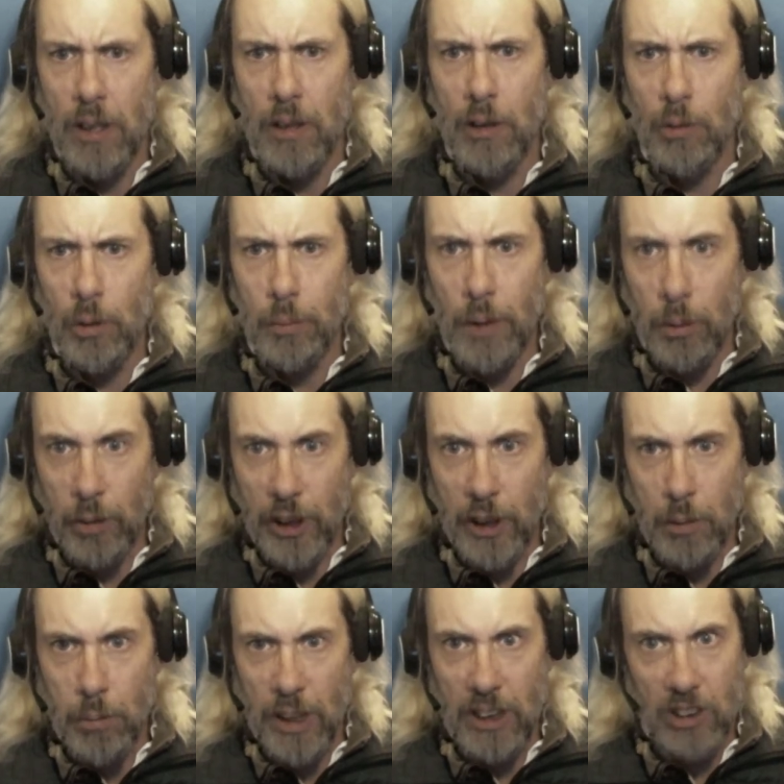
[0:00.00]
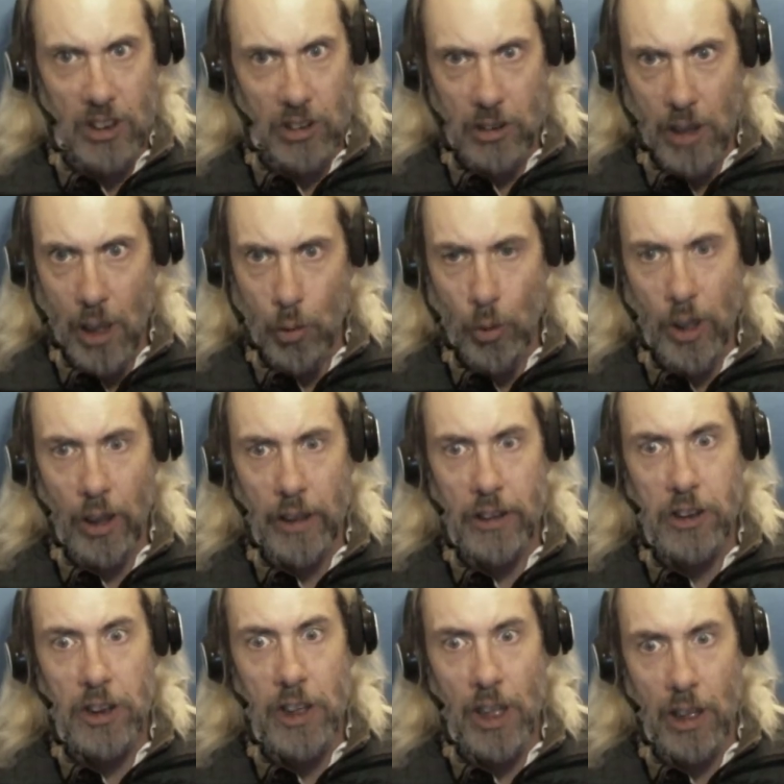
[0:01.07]
The Republican base is not well
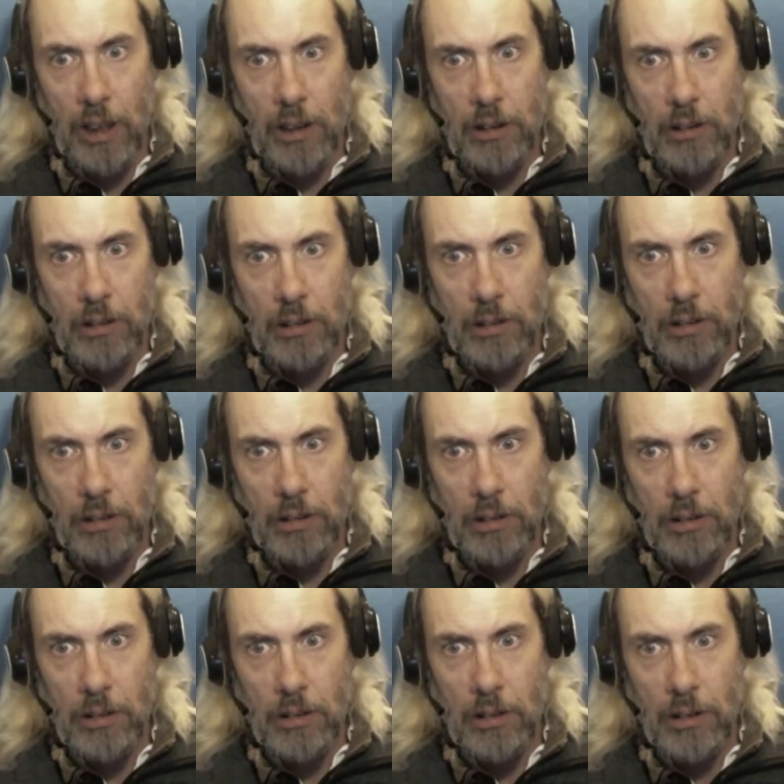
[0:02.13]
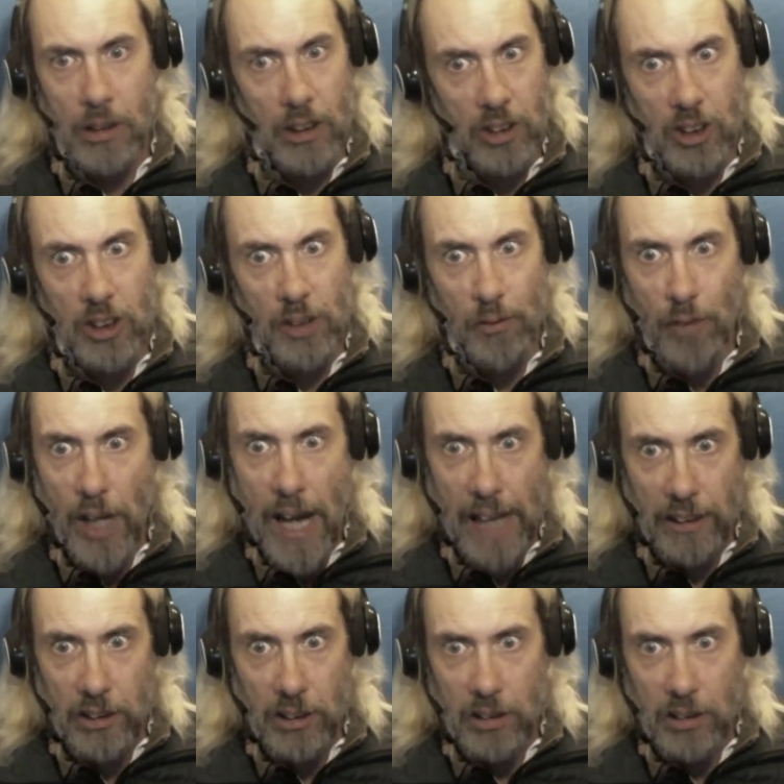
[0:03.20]
educated. This is a fact.